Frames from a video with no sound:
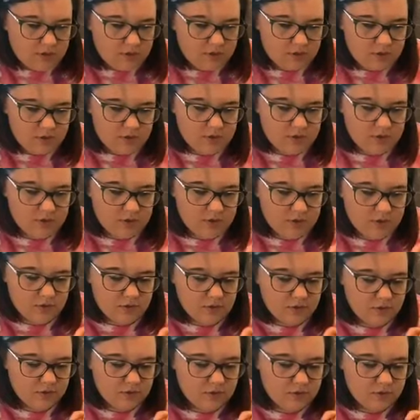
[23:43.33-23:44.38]

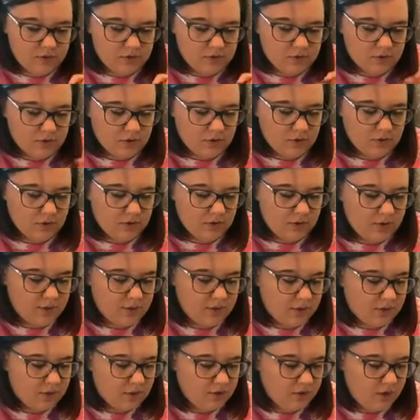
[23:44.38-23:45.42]
So I'll let
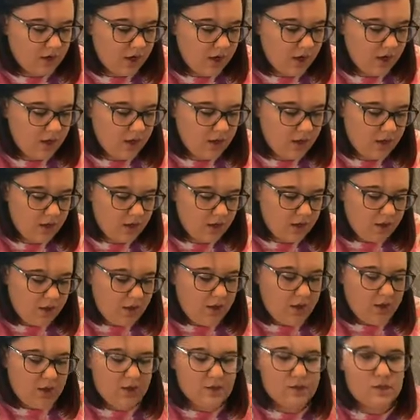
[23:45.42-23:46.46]
that dry.
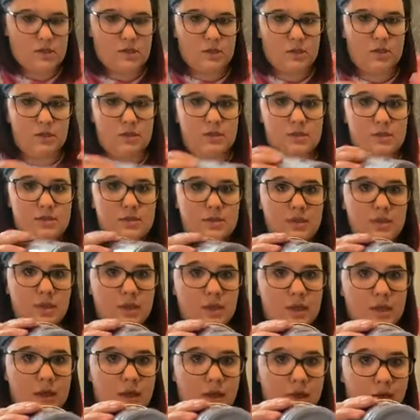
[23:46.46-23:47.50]
And so you can
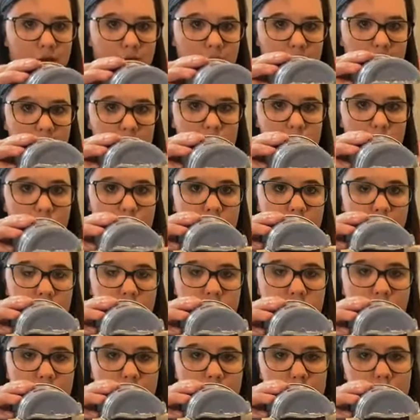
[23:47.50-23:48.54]
see I have one
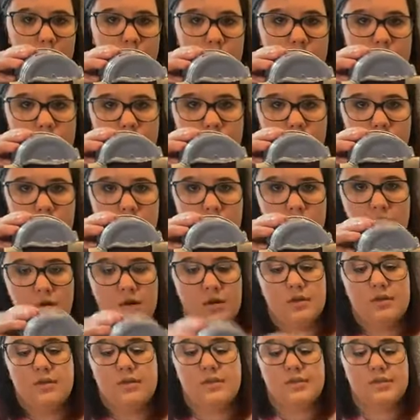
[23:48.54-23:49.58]
of them
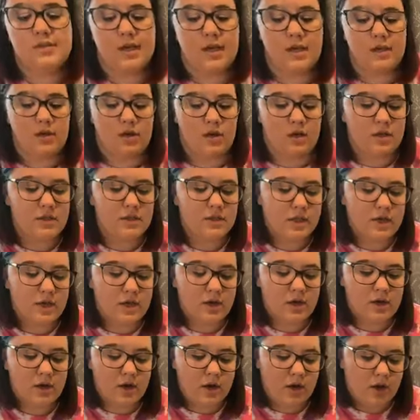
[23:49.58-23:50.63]
set on
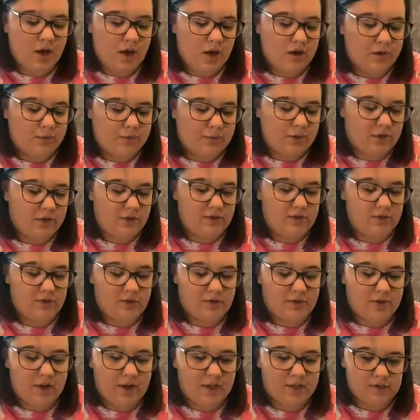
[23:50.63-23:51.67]
there, and I'm going to do
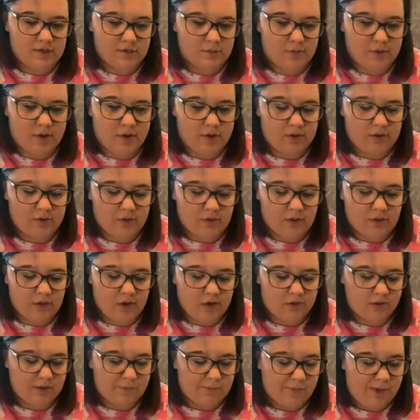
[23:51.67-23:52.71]
the next one
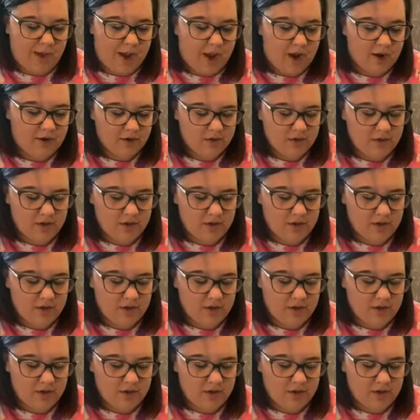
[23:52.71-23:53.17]
along the back.